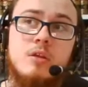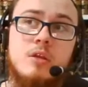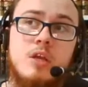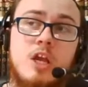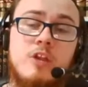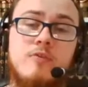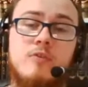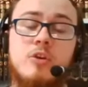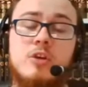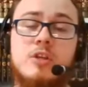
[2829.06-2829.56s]

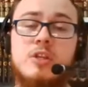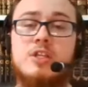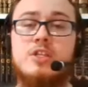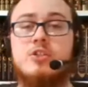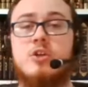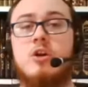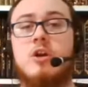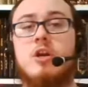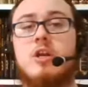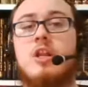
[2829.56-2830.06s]
And if you look at the
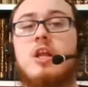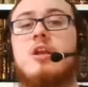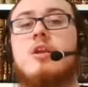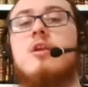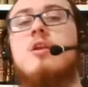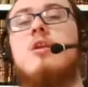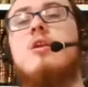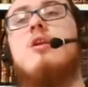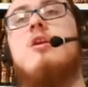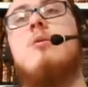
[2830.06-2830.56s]
story,
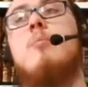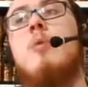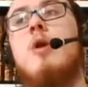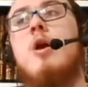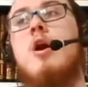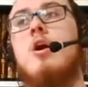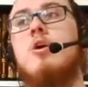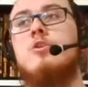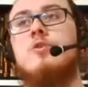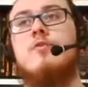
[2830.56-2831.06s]
like I
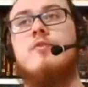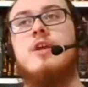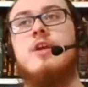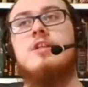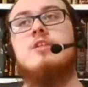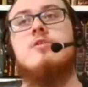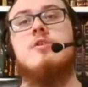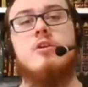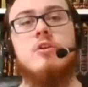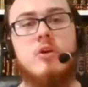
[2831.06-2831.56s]
always
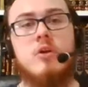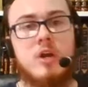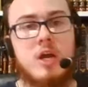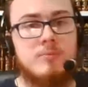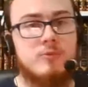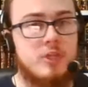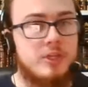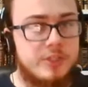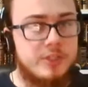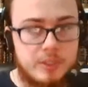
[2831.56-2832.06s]
reflect it,
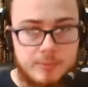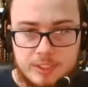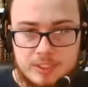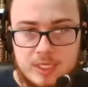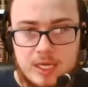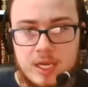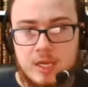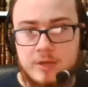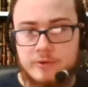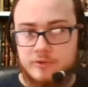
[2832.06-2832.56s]
I'm trying to tell my
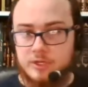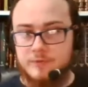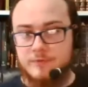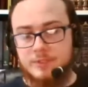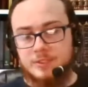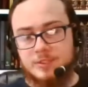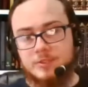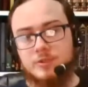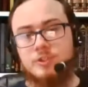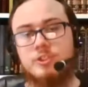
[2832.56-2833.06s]
dad, trying to have
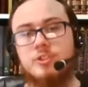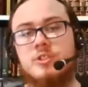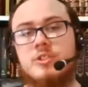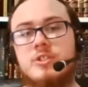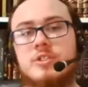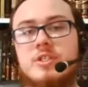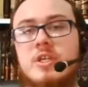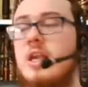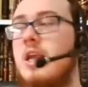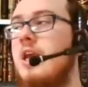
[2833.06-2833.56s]

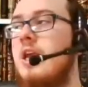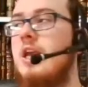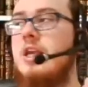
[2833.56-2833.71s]
discussions.